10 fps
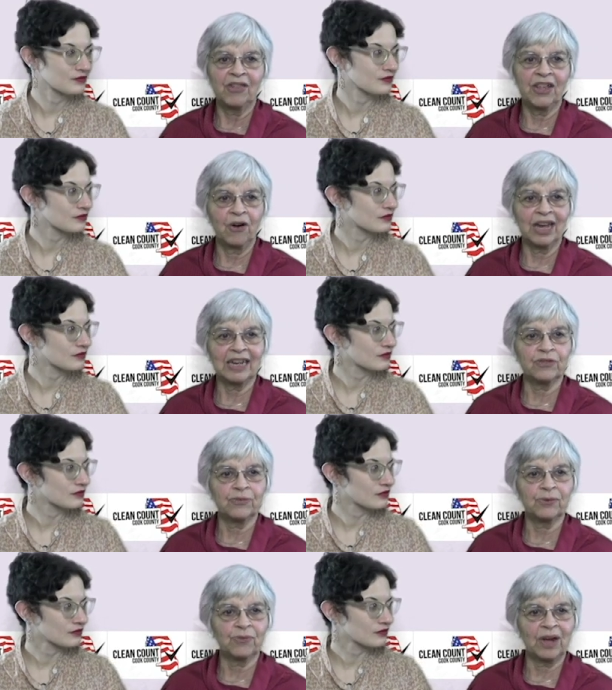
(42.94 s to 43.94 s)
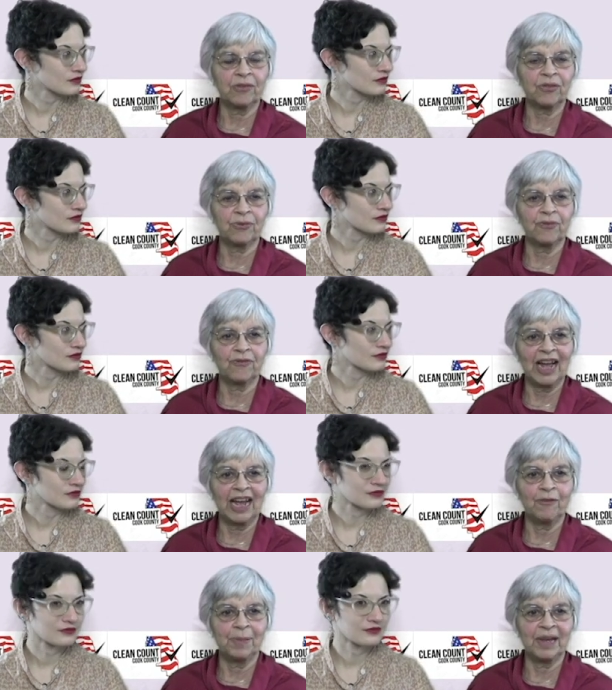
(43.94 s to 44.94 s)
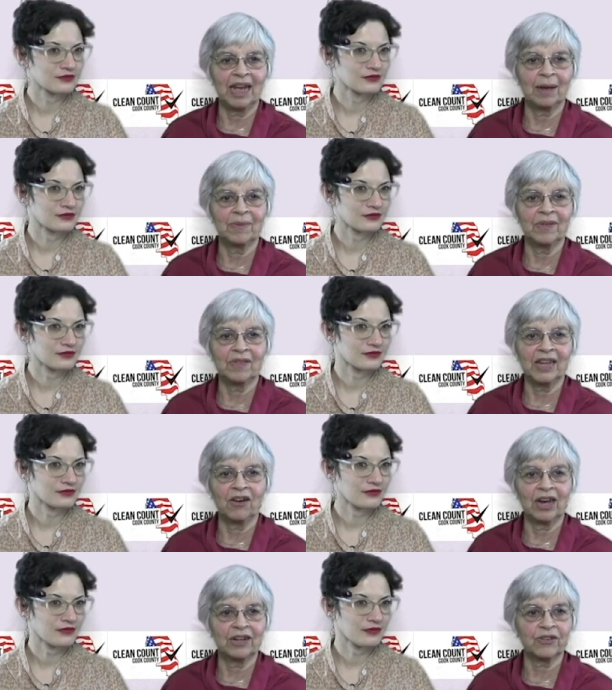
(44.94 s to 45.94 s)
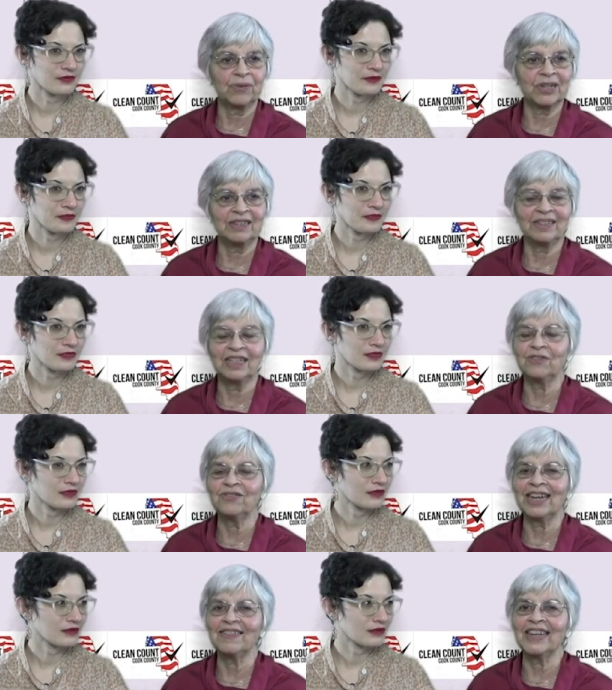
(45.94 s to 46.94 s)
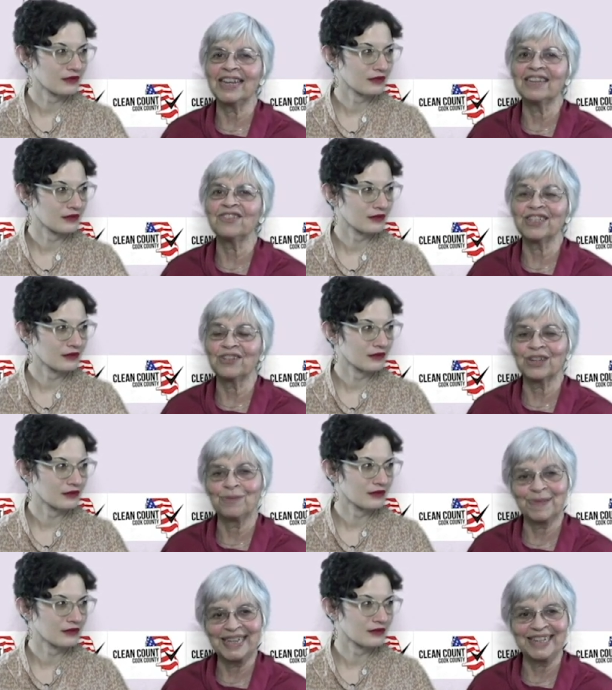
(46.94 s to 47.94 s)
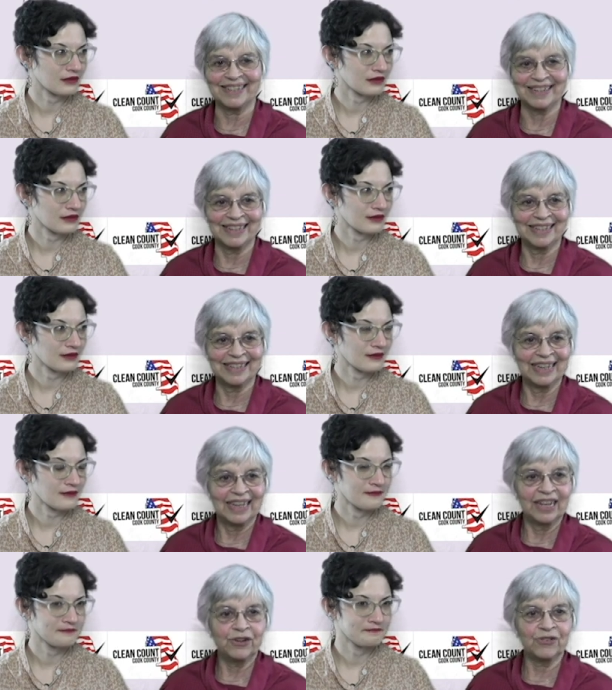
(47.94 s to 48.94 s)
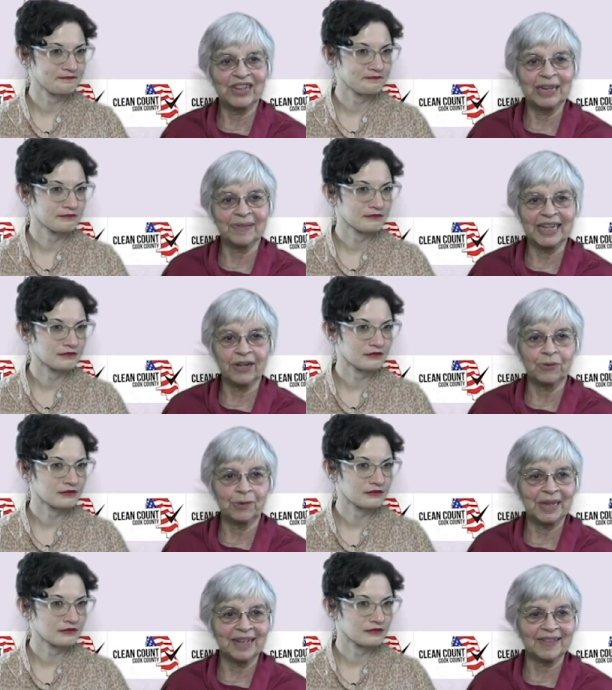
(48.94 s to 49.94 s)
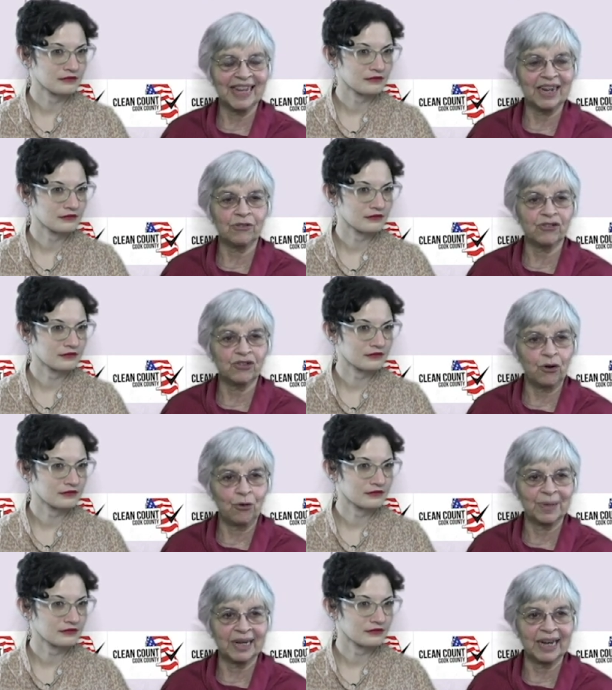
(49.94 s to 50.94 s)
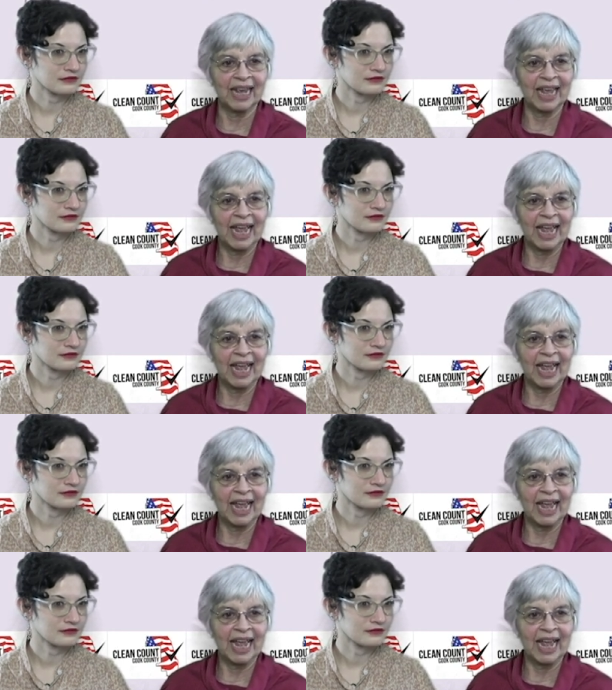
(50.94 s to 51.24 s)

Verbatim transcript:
Speaker 1: The audits will run through 5 p.m. The audits will continue daily until completed. Your team leader will be Claire Tobin,